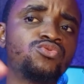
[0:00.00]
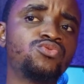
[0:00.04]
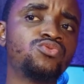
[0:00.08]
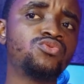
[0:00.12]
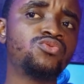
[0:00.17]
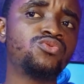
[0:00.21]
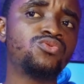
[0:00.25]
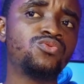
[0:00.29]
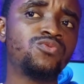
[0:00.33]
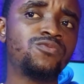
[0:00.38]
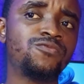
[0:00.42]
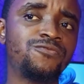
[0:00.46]

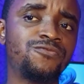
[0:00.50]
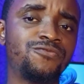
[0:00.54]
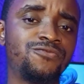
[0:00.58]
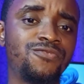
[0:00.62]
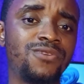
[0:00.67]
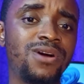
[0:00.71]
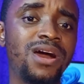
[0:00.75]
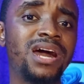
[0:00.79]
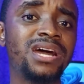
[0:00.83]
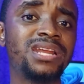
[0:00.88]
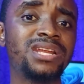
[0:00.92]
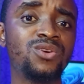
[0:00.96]
too
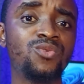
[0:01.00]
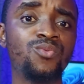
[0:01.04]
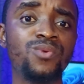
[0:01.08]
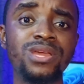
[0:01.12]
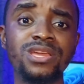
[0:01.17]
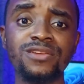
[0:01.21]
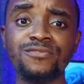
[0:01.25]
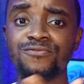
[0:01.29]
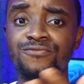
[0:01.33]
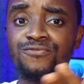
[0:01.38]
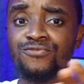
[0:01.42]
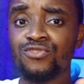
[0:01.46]

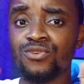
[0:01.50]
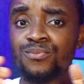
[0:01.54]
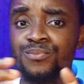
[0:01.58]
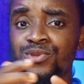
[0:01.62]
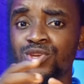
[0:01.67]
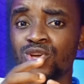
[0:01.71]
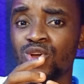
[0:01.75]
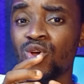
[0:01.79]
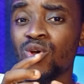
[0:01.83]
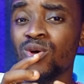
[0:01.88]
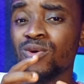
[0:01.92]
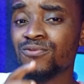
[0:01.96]
far away
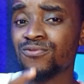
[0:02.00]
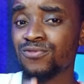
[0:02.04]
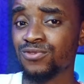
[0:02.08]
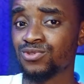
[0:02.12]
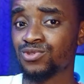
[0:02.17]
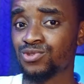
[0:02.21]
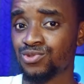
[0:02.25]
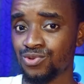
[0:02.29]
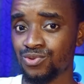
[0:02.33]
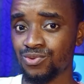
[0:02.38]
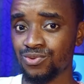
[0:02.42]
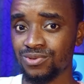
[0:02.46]
from your
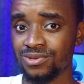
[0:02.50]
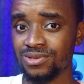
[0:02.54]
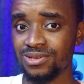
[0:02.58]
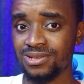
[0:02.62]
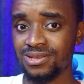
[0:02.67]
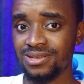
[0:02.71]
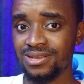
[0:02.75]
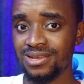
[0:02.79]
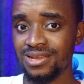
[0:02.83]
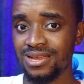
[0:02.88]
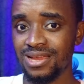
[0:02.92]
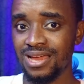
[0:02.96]
comfort
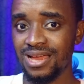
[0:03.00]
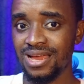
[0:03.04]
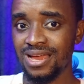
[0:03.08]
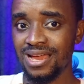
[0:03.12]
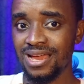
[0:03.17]
zone,